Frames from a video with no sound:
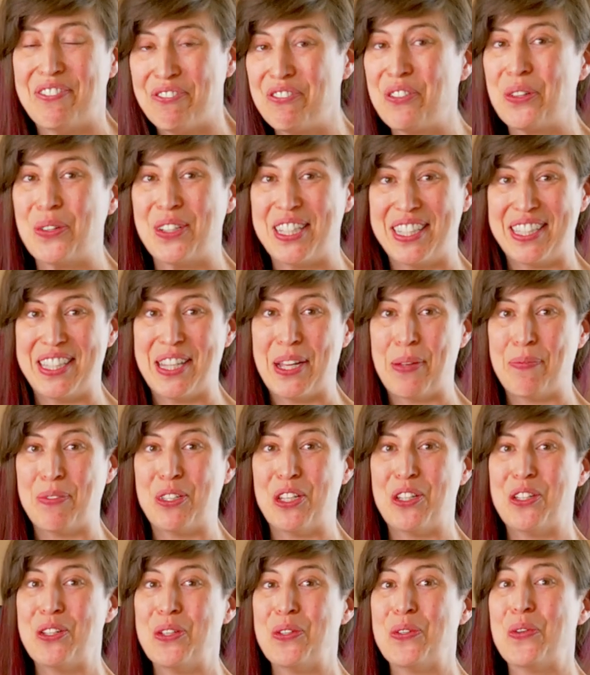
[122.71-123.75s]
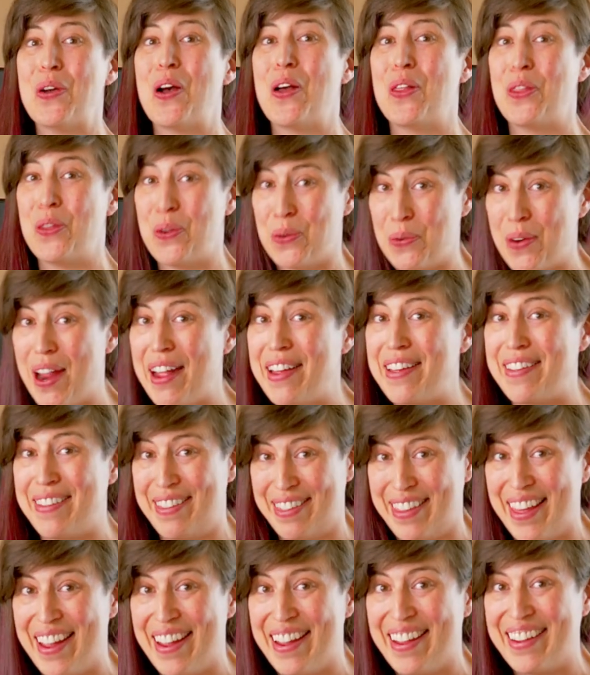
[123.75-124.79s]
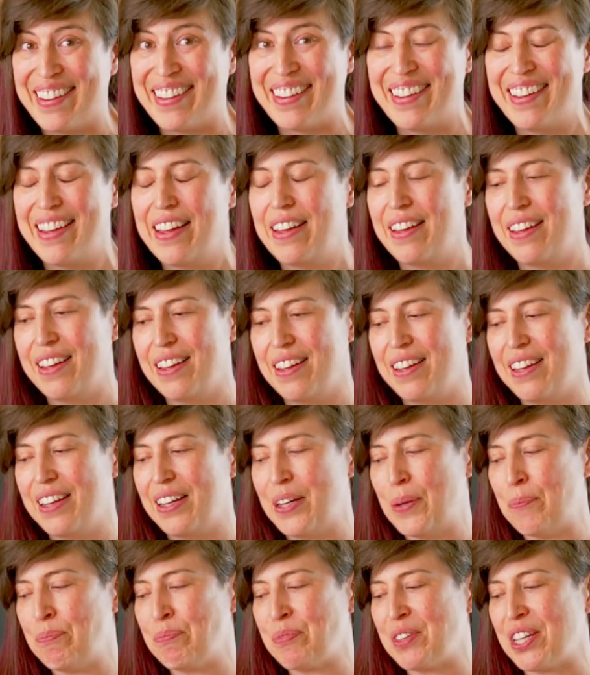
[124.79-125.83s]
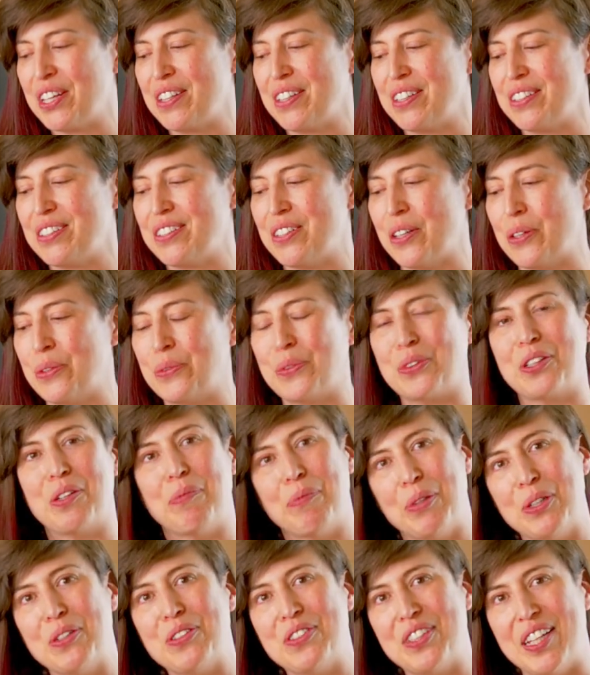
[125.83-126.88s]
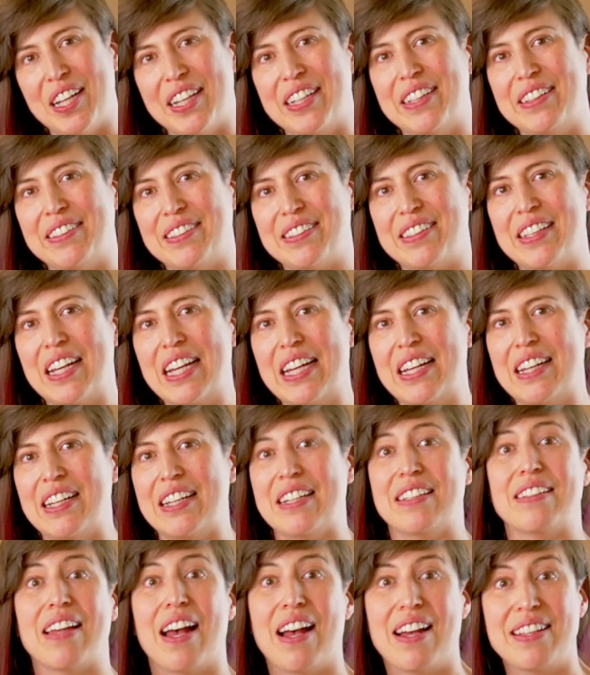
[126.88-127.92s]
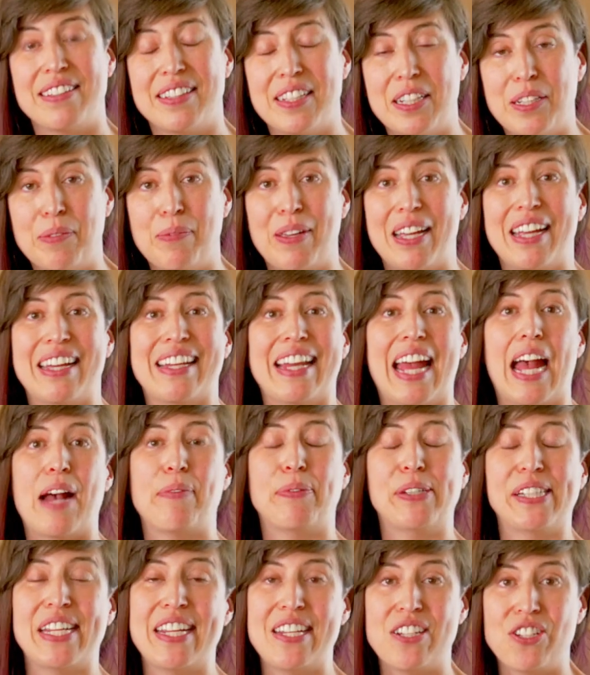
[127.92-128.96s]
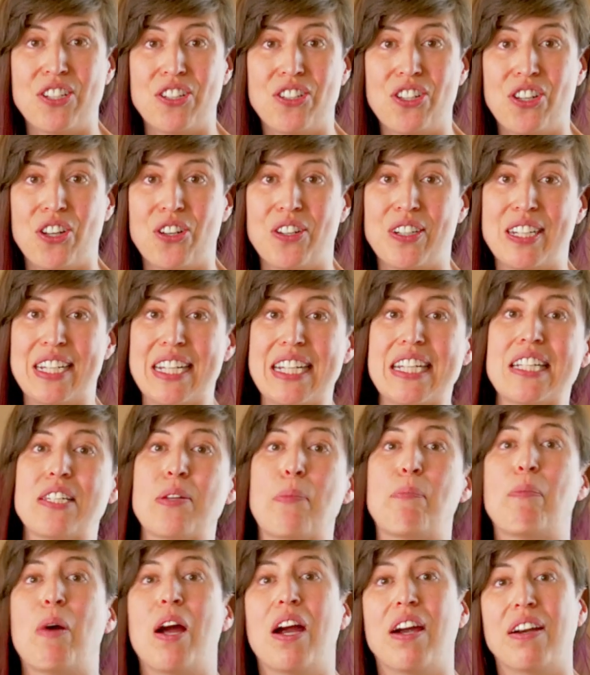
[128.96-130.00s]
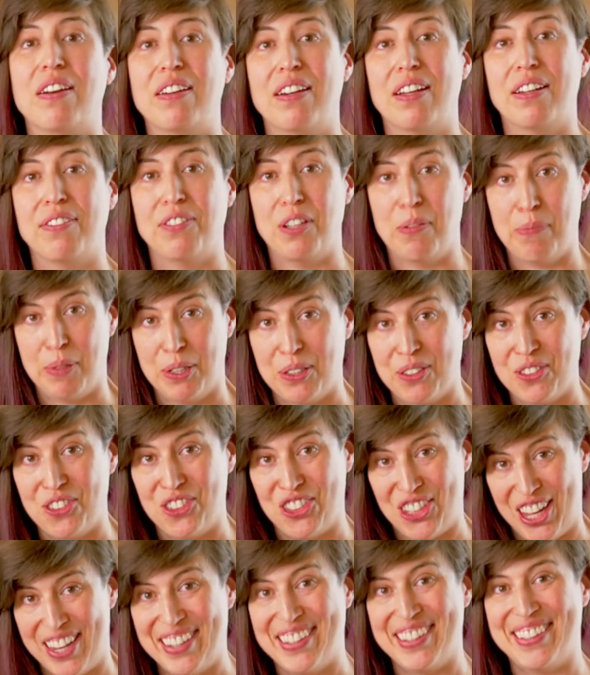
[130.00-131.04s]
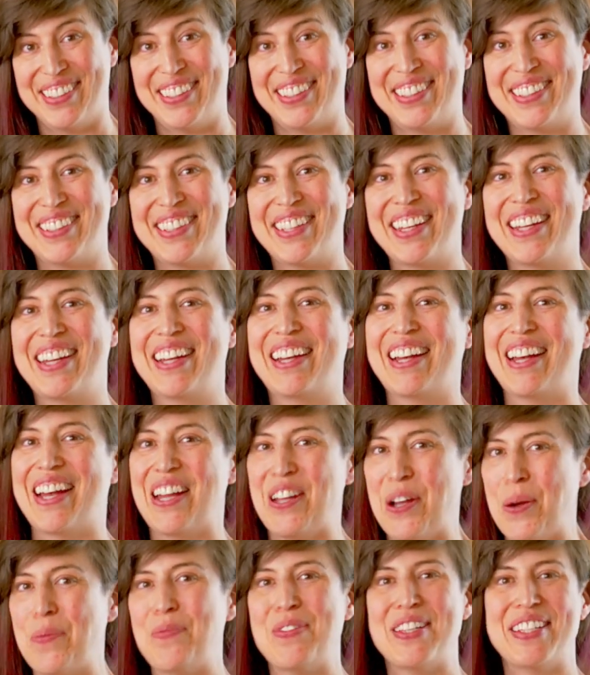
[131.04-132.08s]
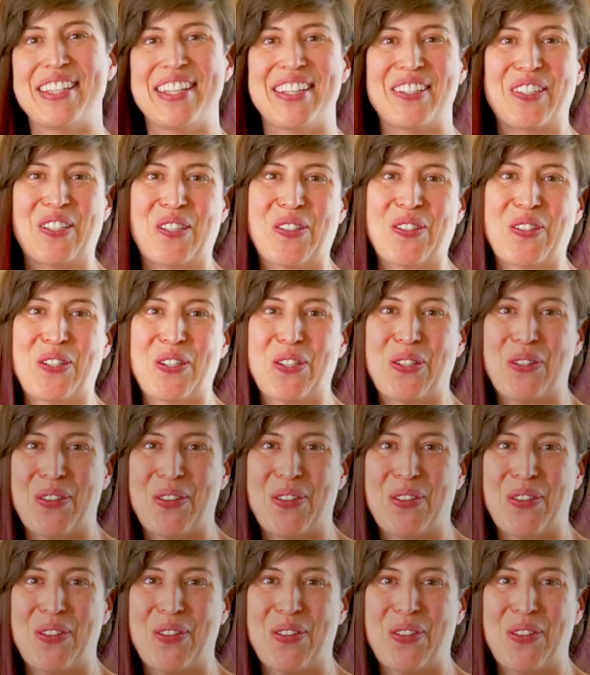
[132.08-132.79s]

influence them to do the right thing. So computer science is awesome and application security is a part of computer science. I hope this answers your